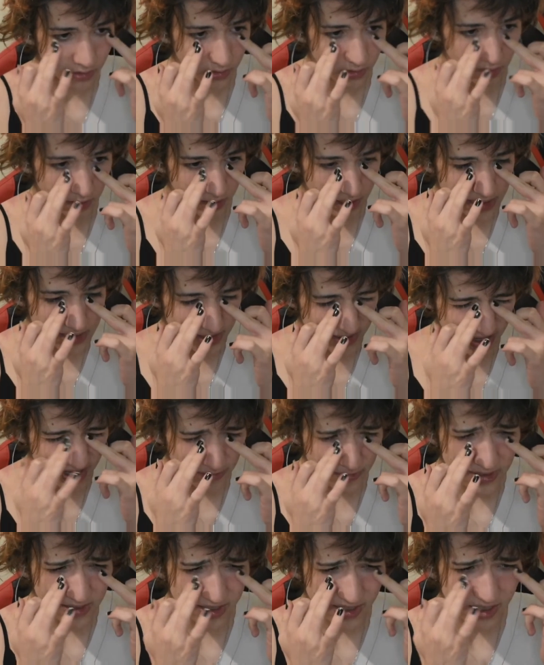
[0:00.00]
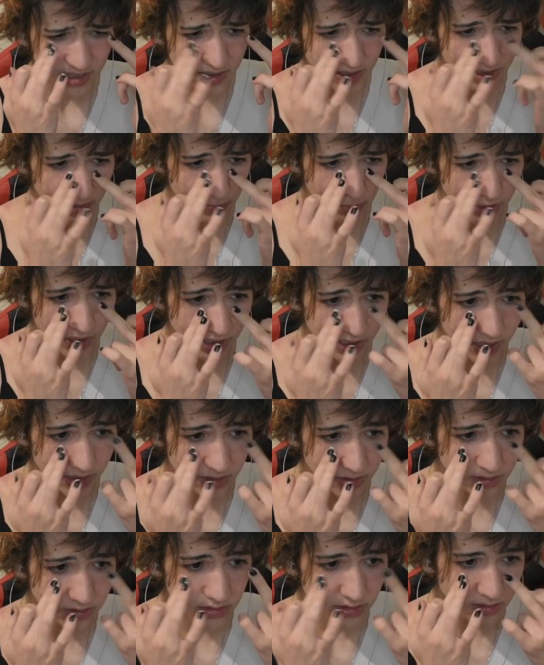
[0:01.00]
It's okay if it's like a little bright.
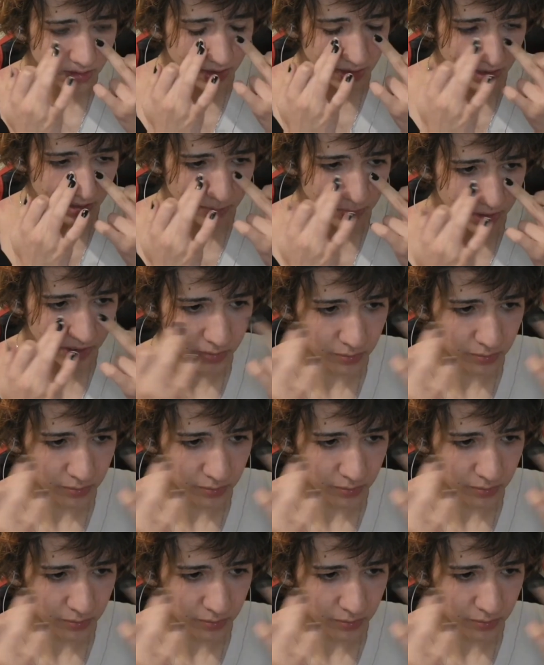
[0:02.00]
I'm gonna